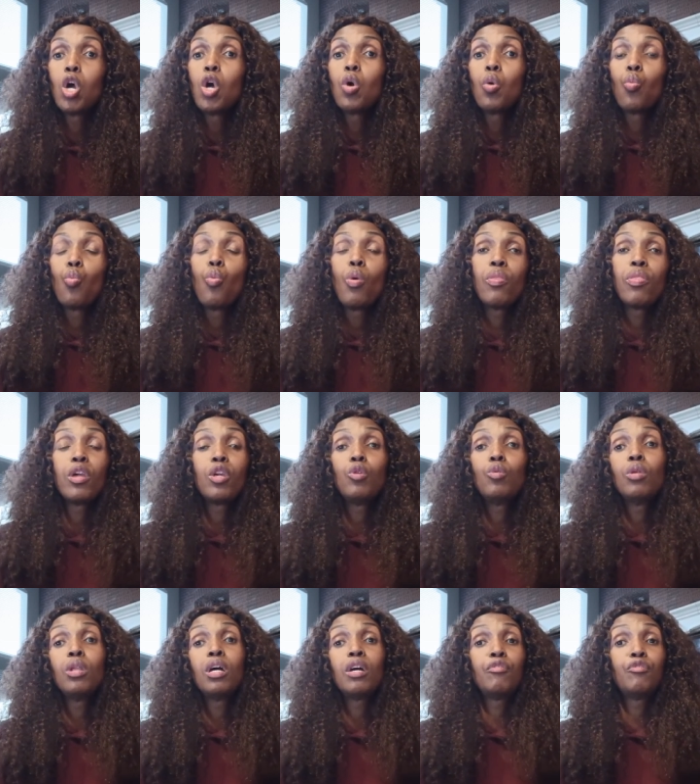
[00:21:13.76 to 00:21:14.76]
whether you
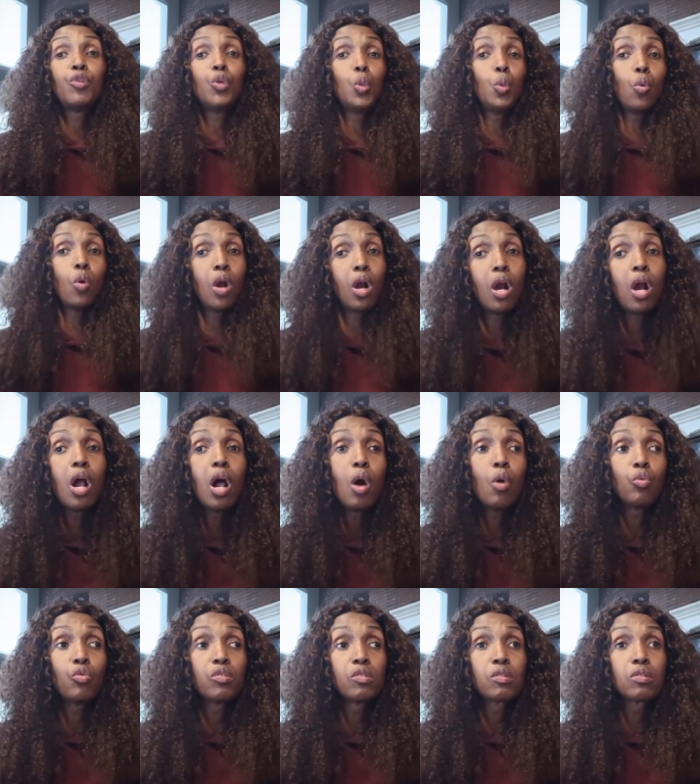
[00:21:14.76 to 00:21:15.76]
love your
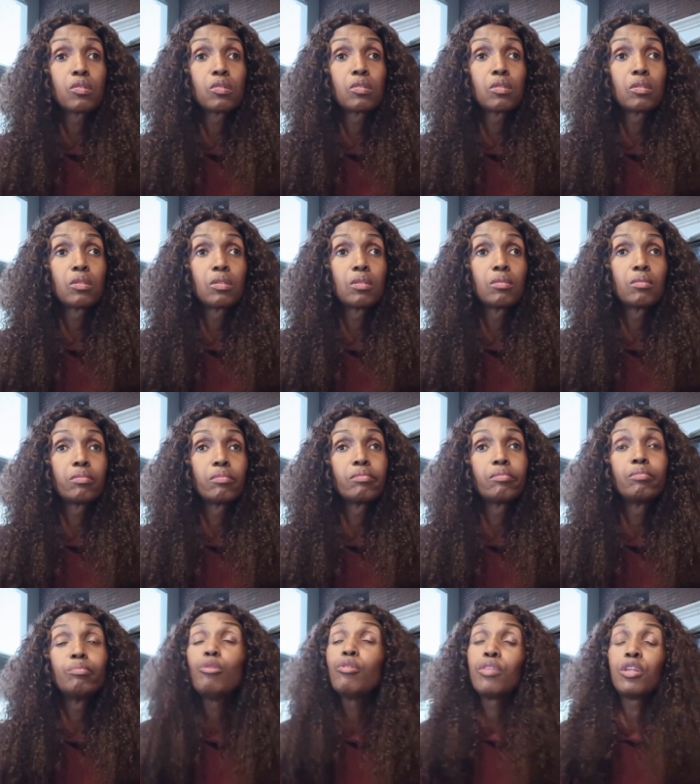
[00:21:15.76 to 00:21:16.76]
house
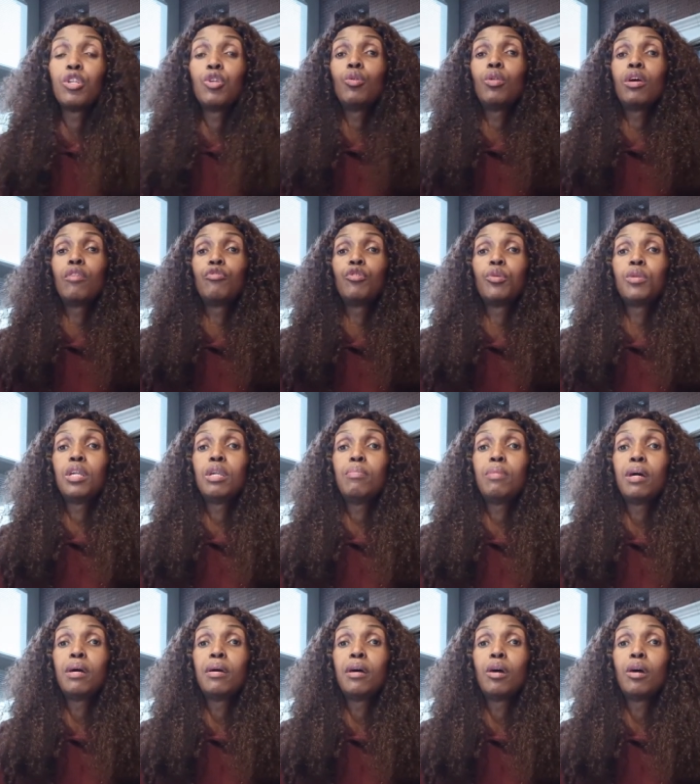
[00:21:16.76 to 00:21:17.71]
more than you love your neighbor,